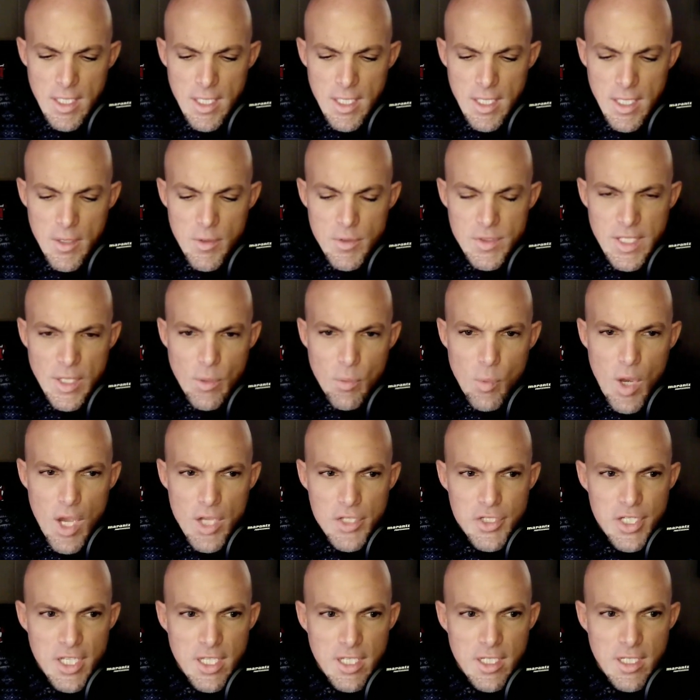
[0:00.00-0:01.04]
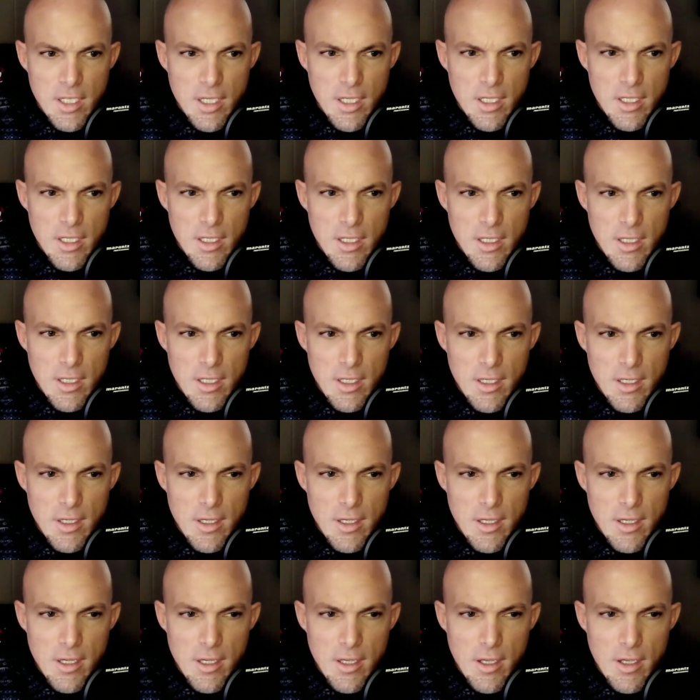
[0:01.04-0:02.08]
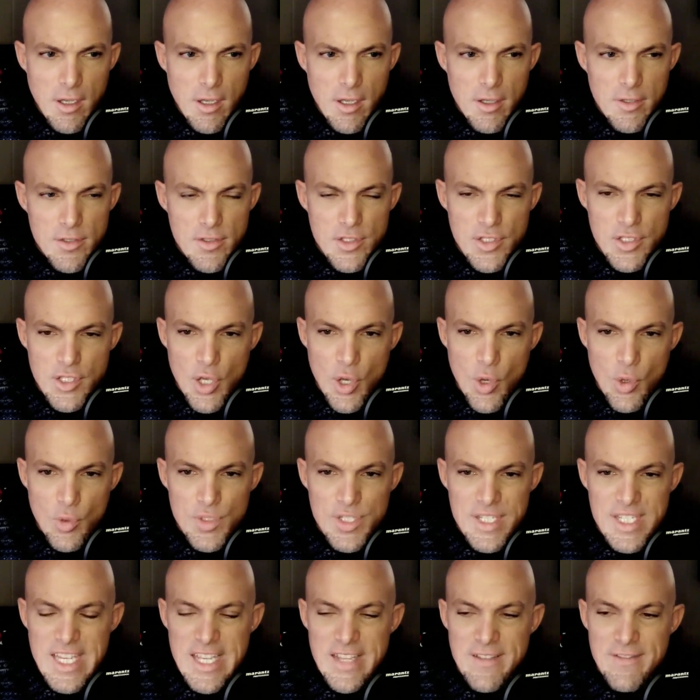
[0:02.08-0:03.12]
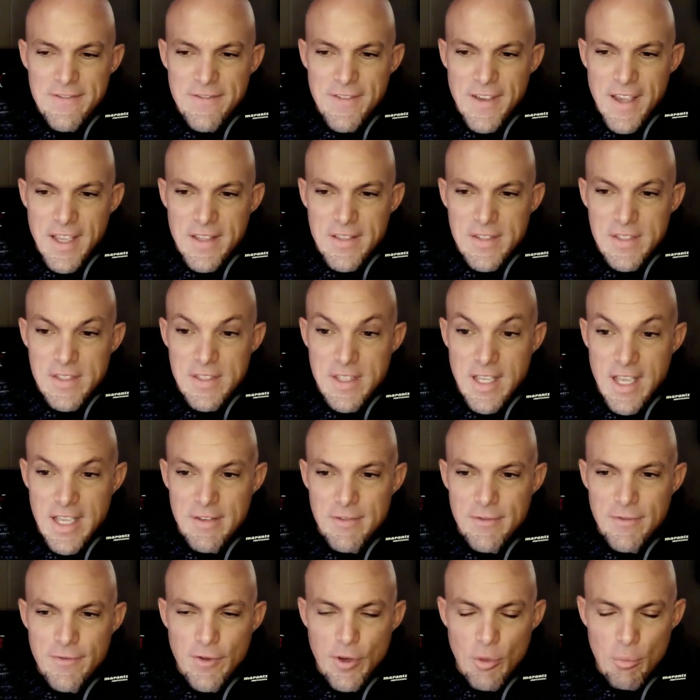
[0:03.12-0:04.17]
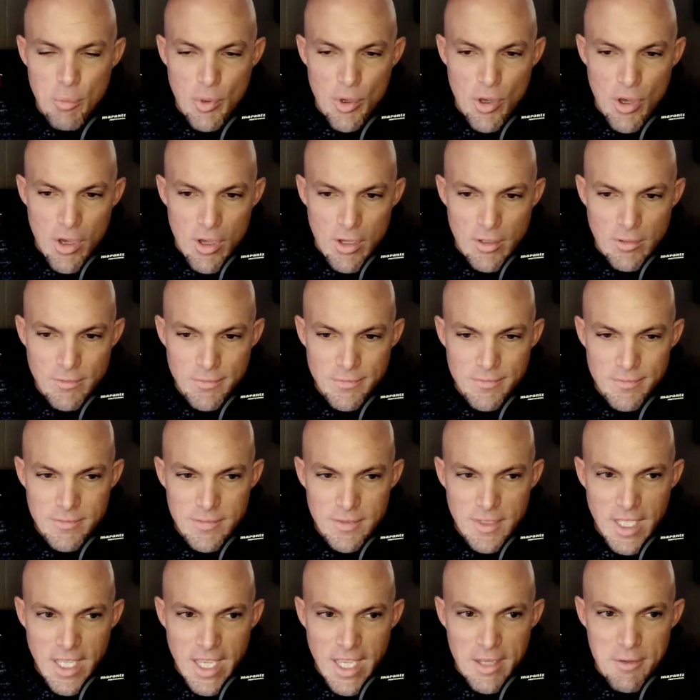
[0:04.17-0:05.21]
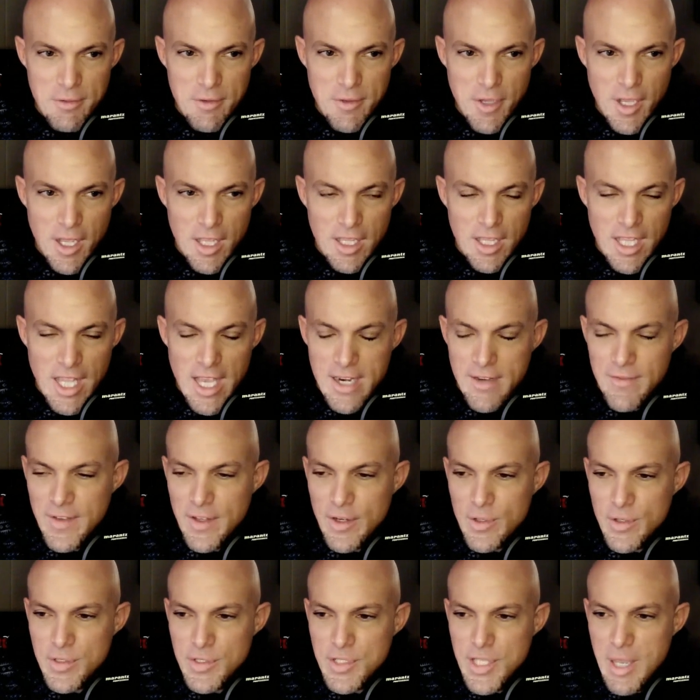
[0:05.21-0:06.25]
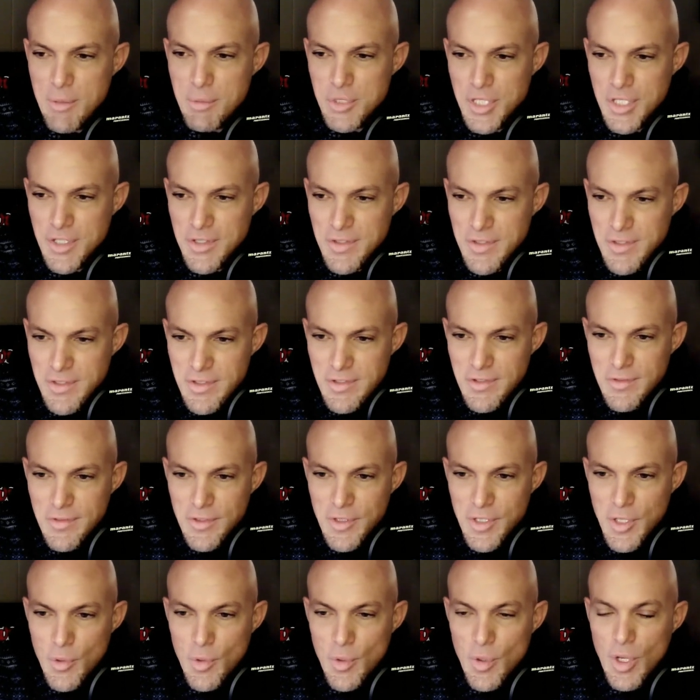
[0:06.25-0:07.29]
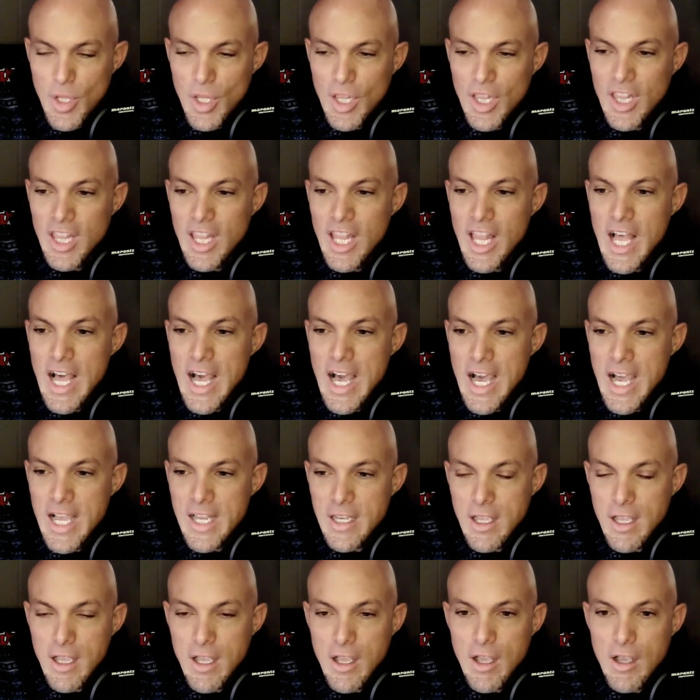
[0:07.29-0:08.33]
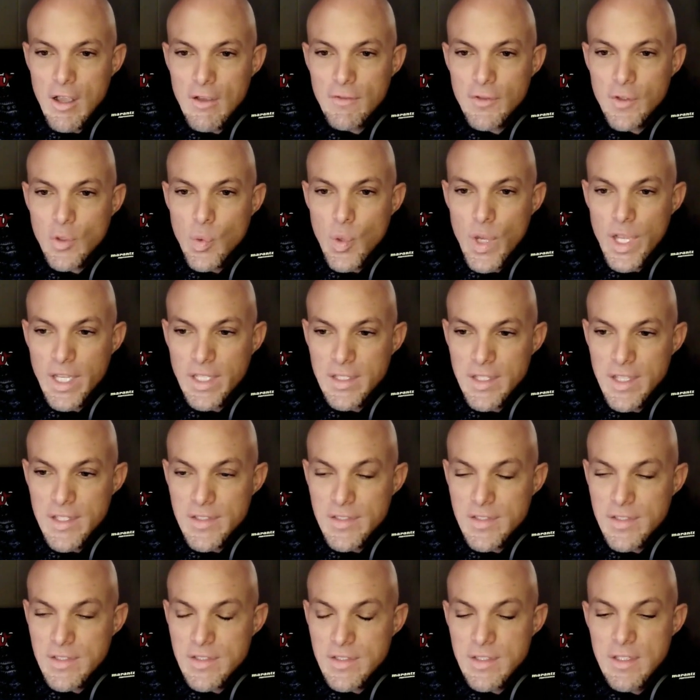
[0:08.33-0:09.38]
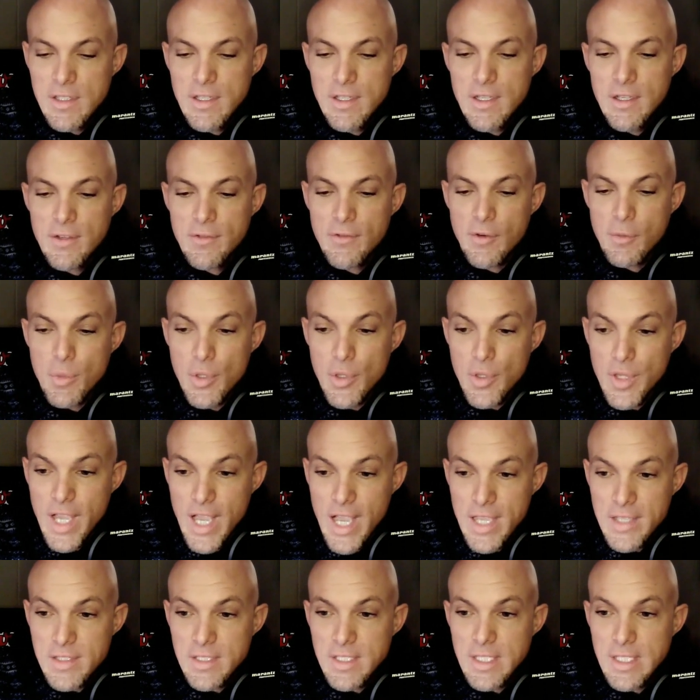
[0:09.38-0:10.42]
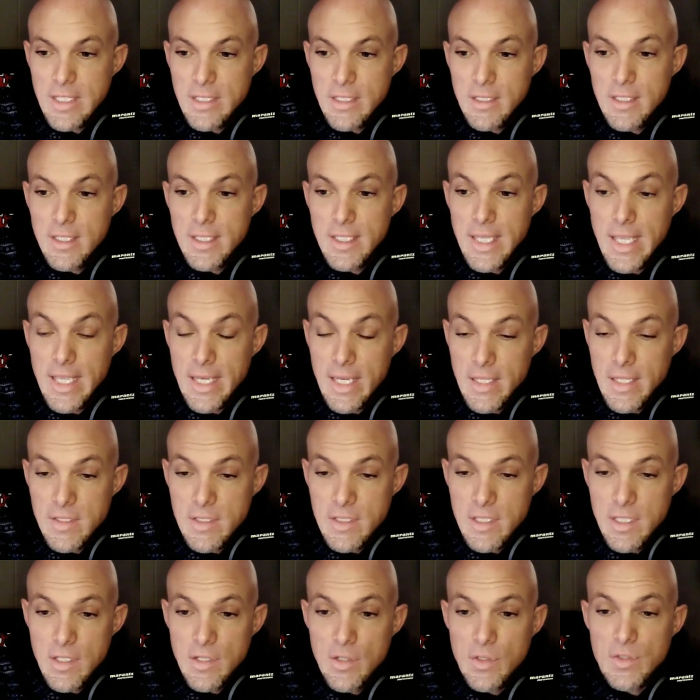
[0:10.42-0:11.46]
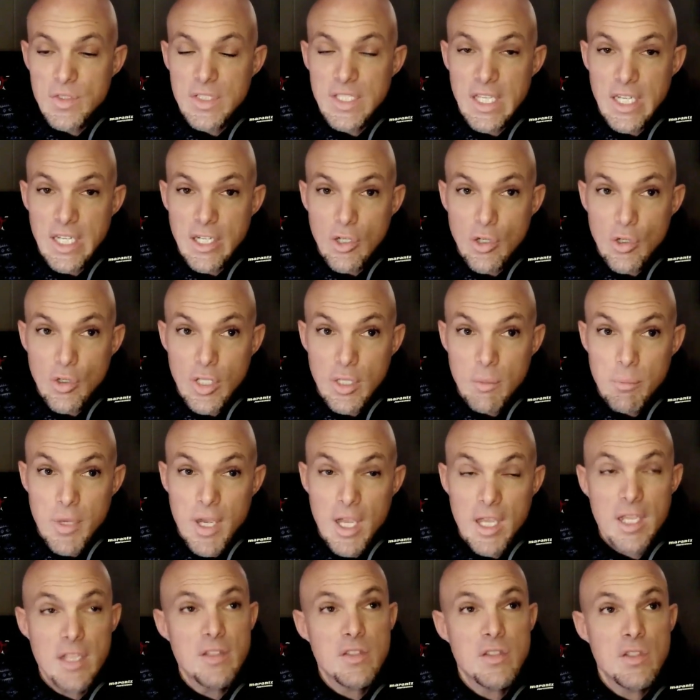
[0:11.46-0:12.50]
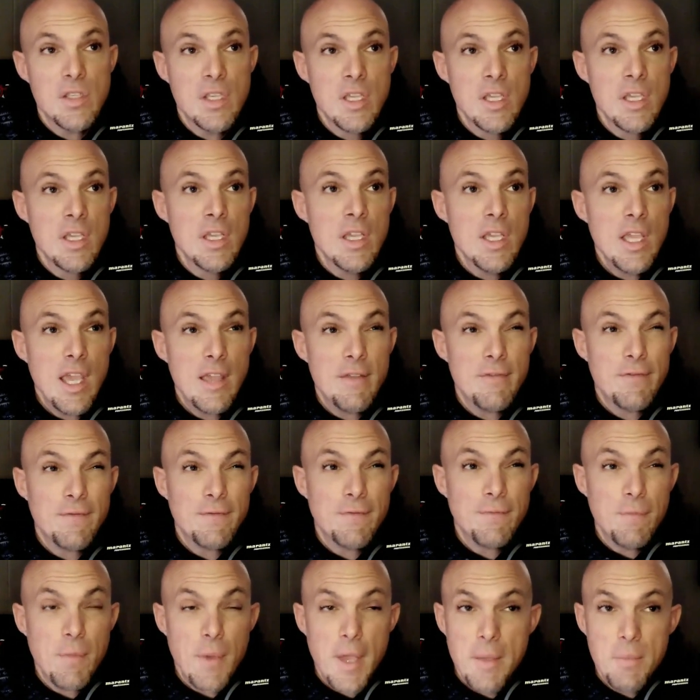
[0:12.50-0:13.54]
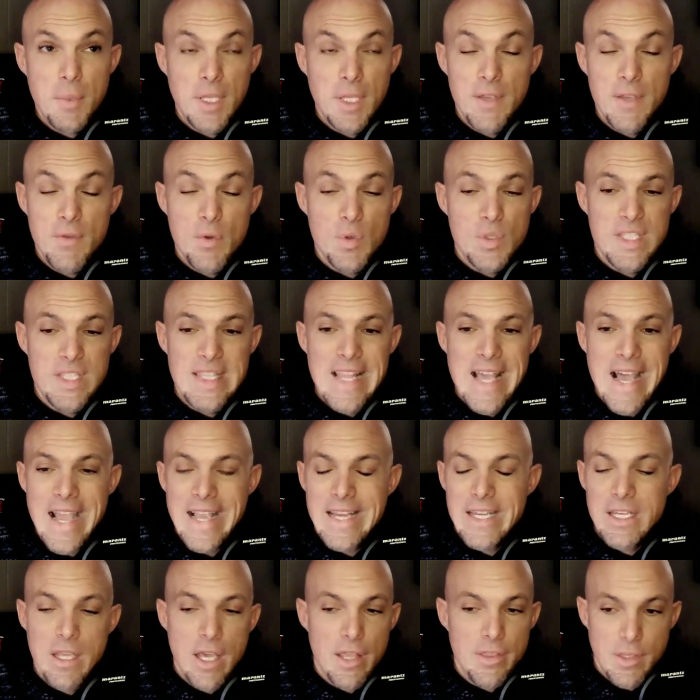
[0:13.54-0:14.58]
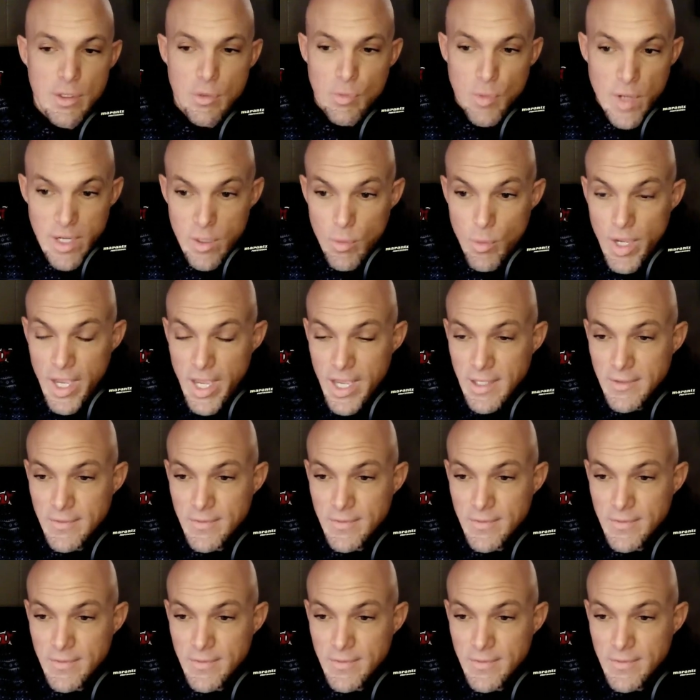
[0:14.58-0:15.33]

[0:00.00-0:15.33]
it was like watching zone defense and football and a lot of interceptions. There were a lot of quickness from you guys, getting steals, getting early buckets. I believe it was 9-0 right away.